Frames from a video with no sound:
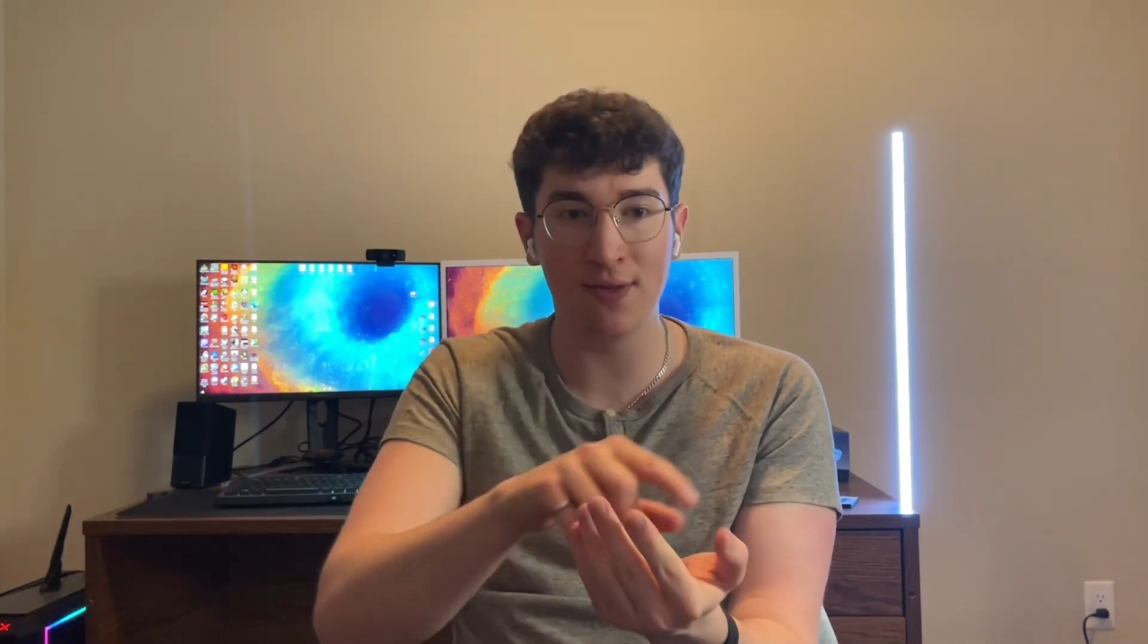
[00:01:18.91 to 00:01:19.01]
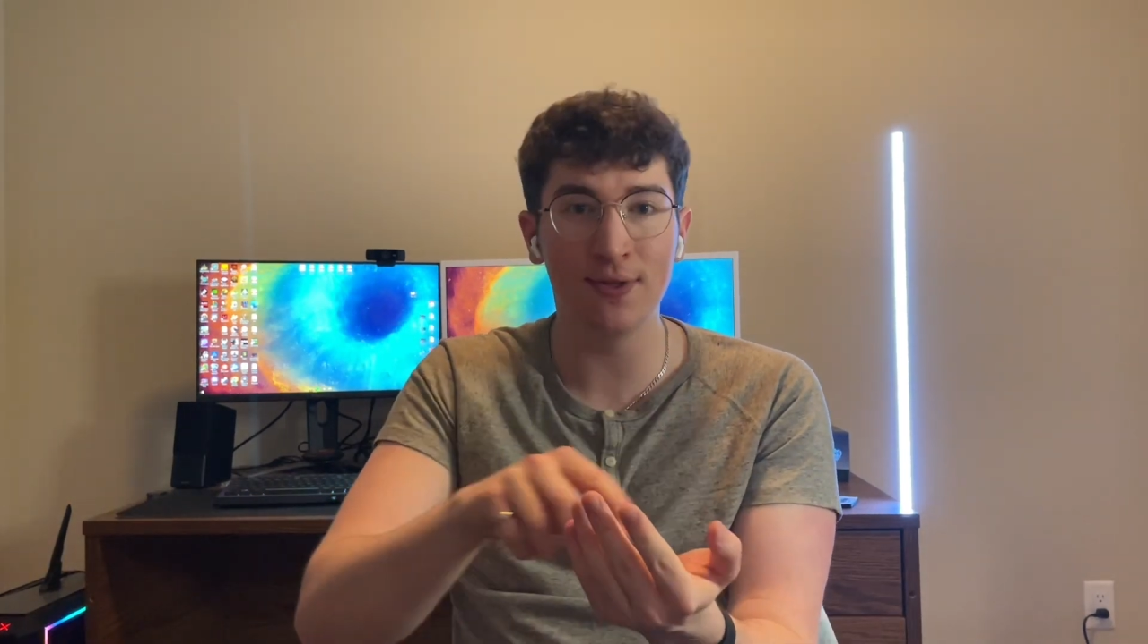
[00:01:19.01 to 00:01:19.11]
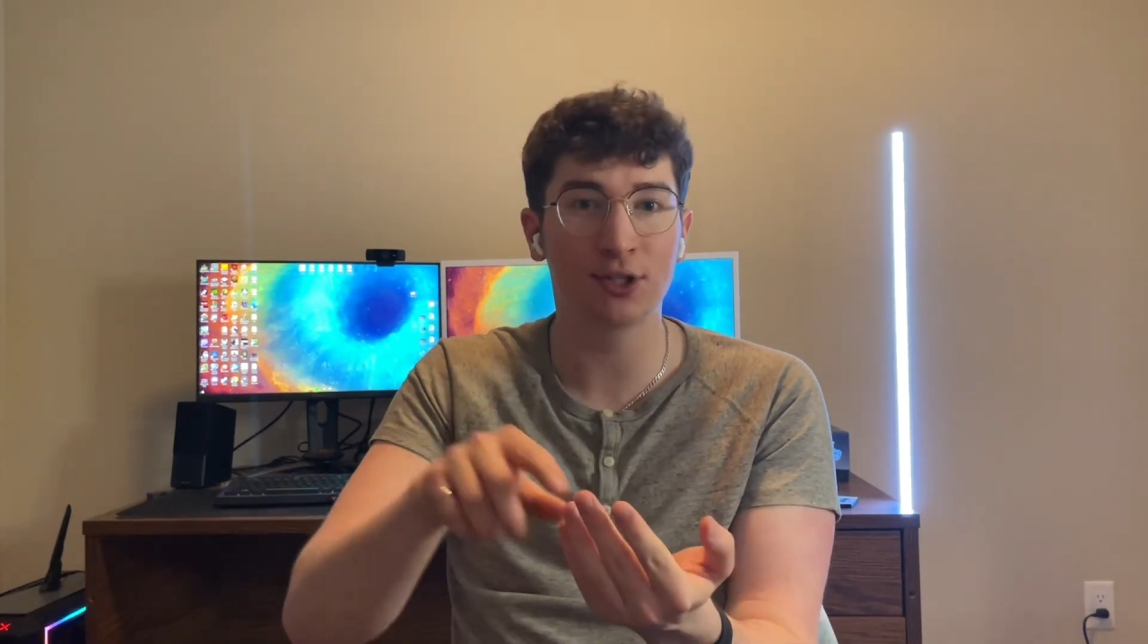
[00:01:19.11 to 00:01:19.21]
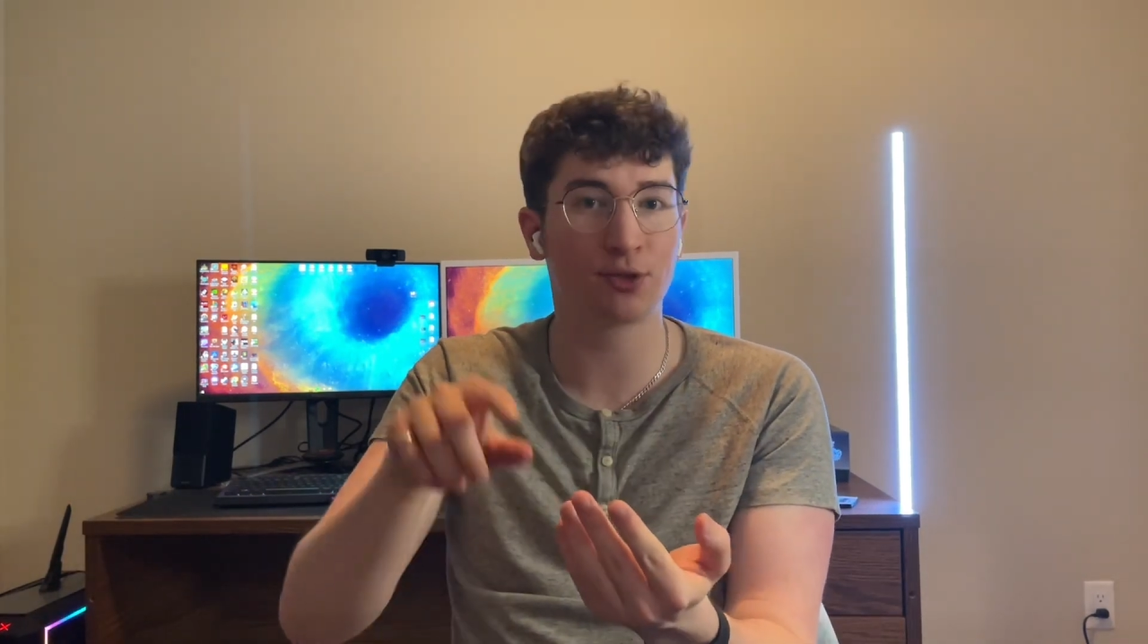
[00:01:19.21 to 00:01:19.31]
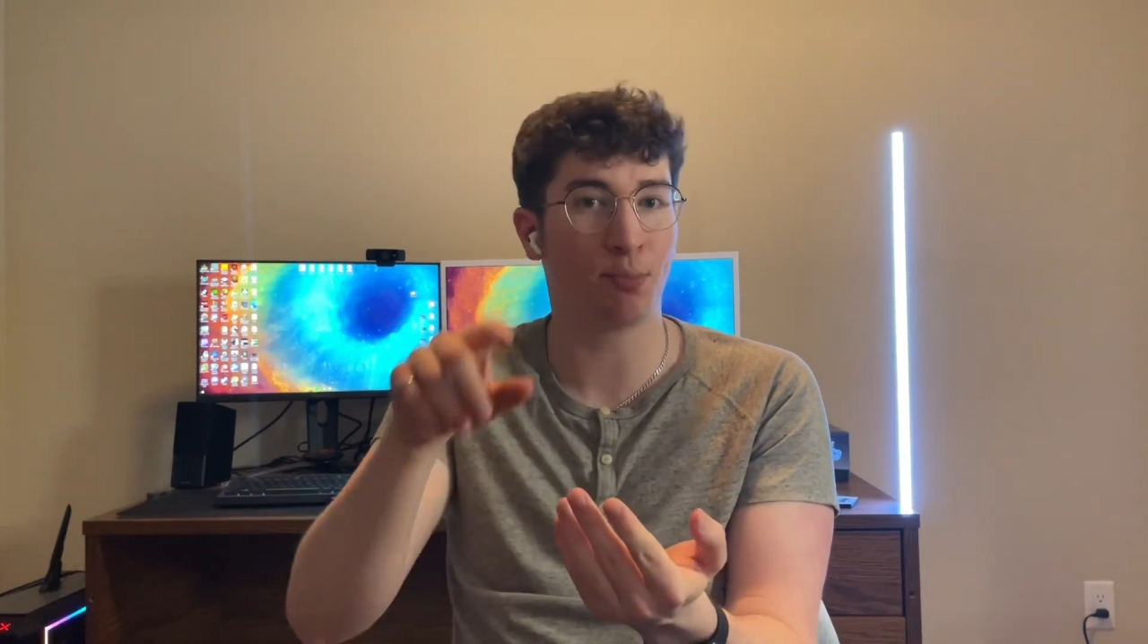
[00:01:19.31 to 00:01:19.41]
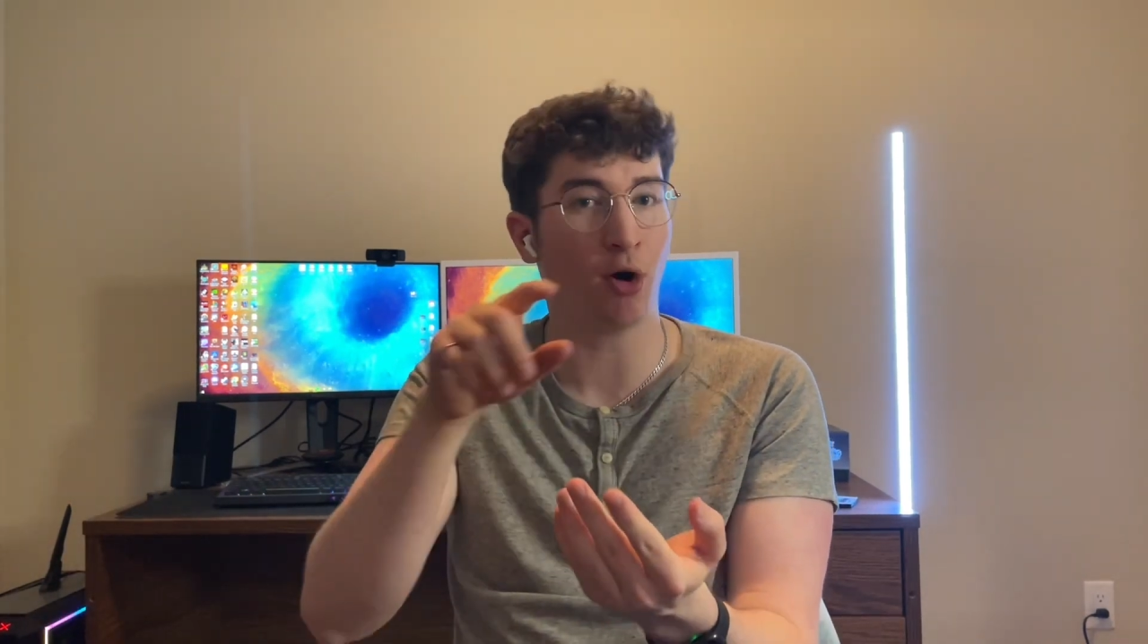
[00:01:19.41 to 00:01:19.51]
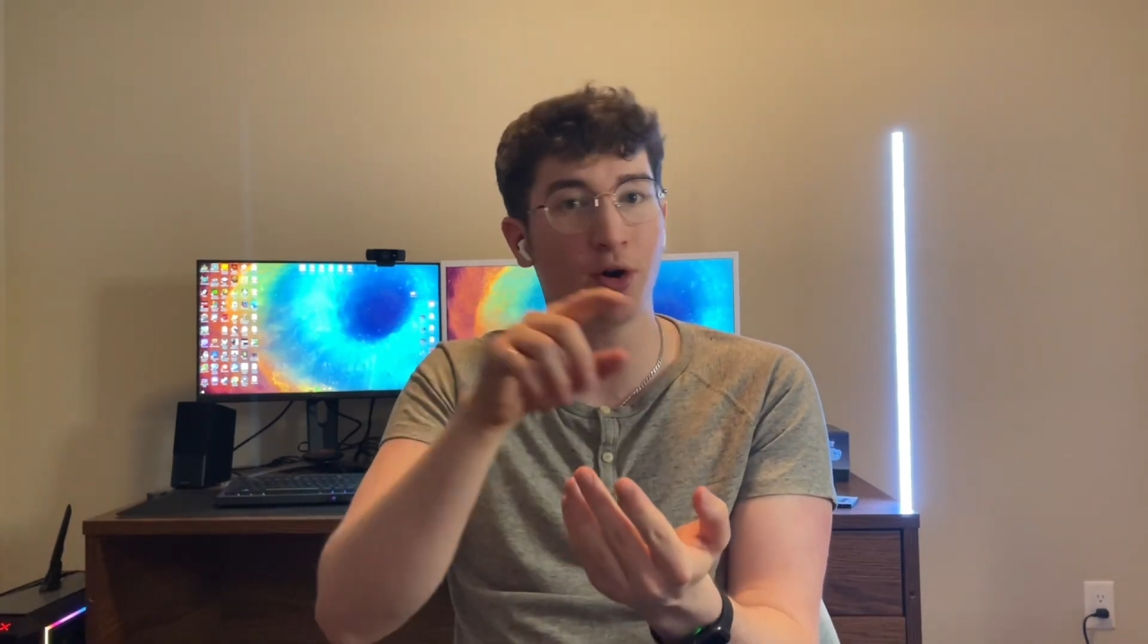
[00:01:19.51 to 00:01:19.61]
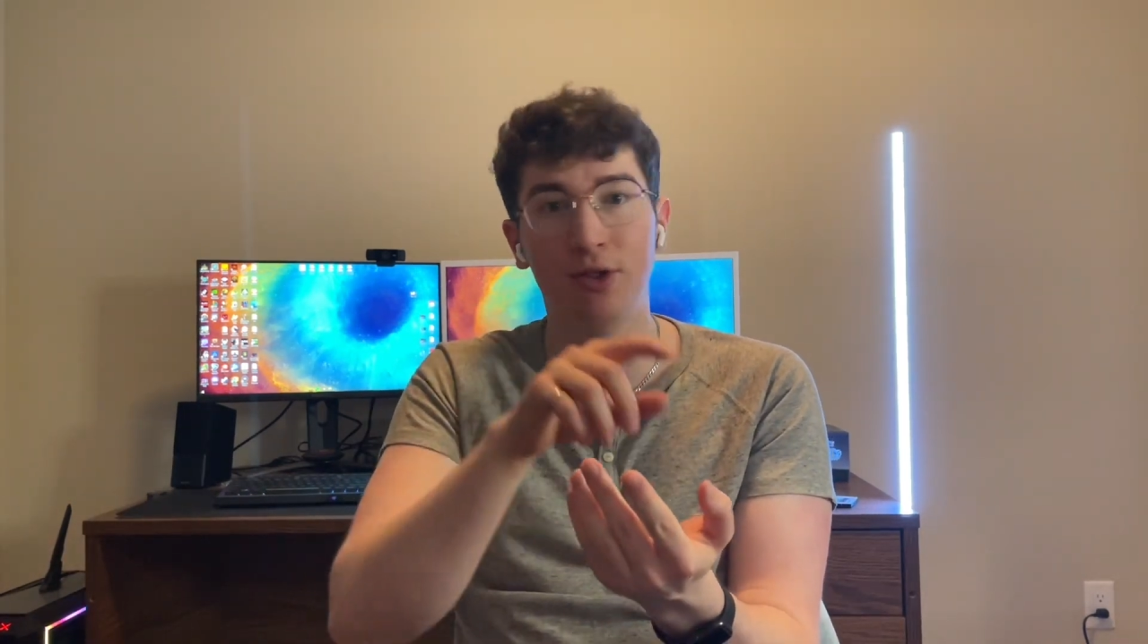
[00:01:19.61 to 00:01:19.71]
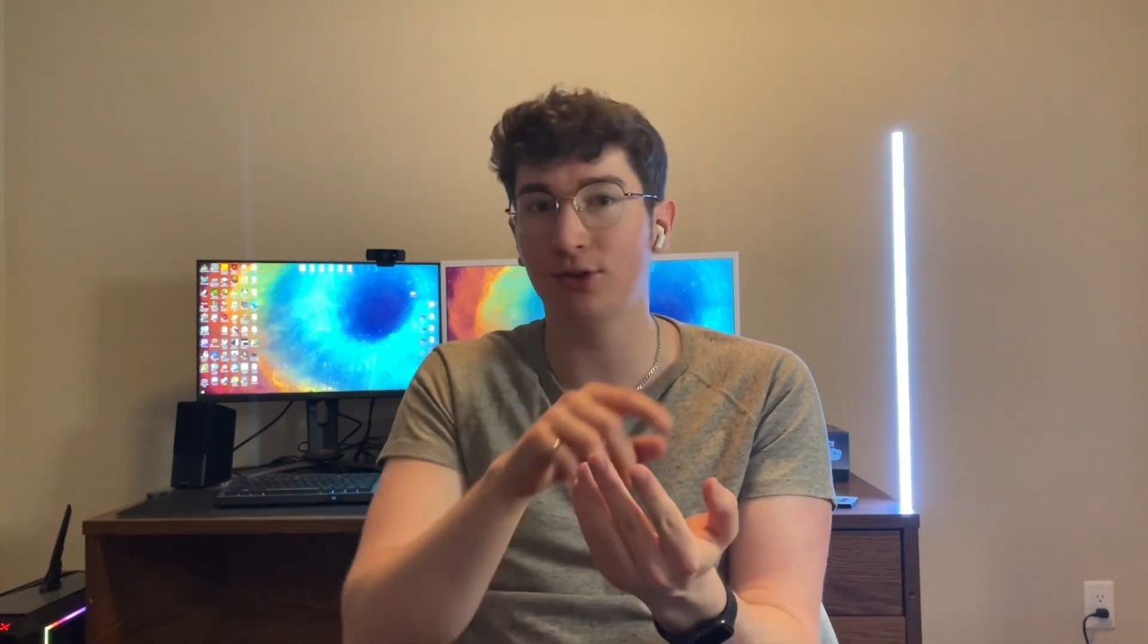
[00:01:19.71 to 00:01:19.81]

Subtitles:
in this part of